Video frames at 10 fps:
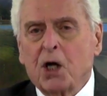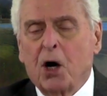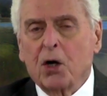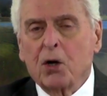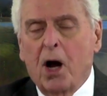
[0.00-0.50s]

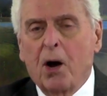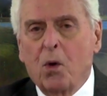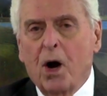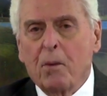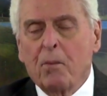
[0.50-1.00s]
I
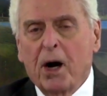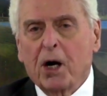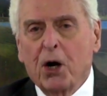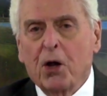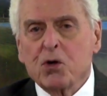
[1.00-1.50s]
want to
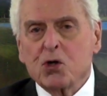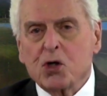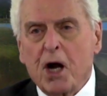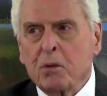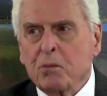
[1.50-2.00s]
bring another
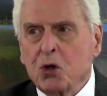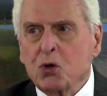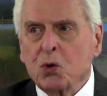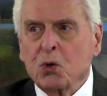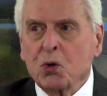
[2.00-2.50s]
statement
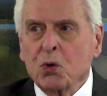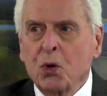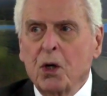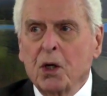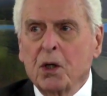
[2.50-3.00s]
to you
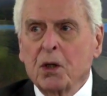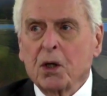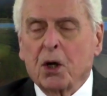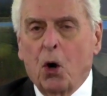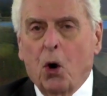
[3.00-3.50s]

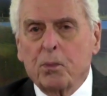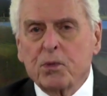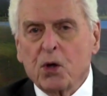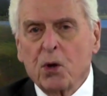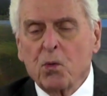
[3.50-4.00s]
in
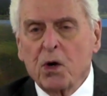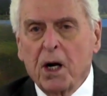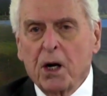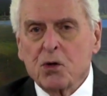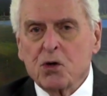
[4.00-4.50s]
hopes that we
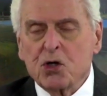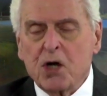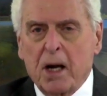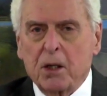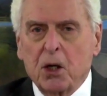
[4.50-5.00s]

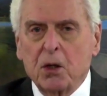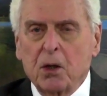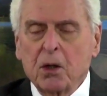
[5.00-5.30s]
understand it.